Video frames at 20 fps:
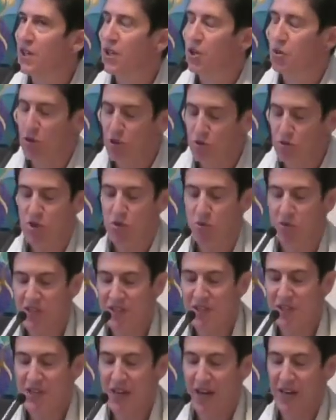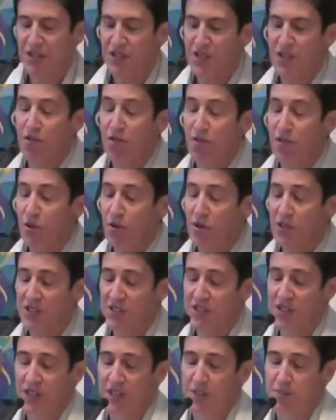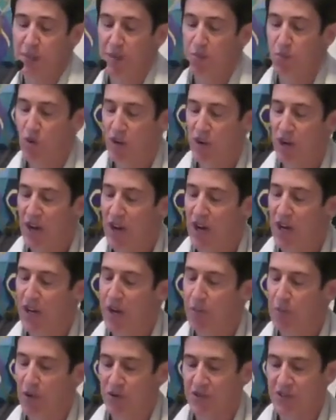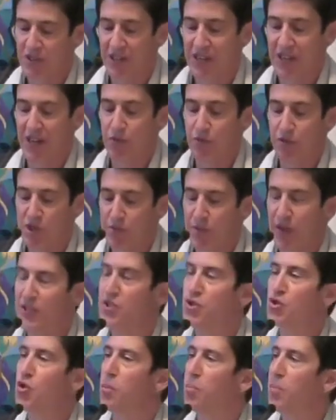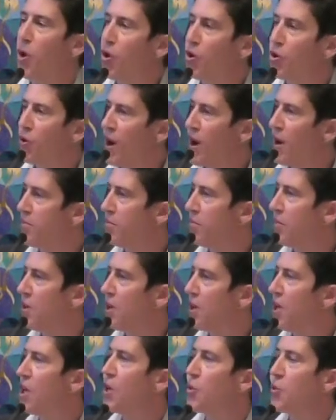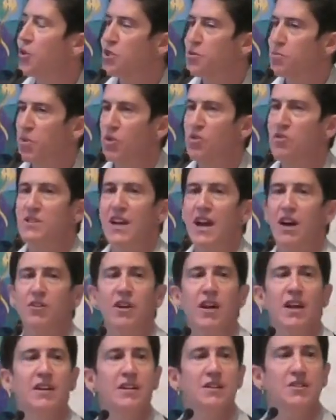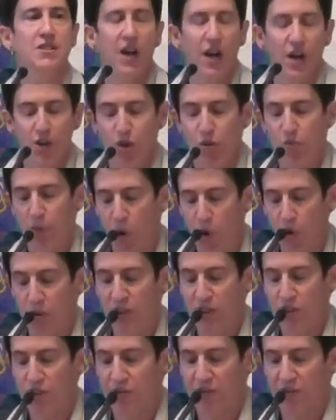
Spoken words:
which was written in 1936 by Mordechai Gebertzig in response to a pogrom, which burned down an entire Polish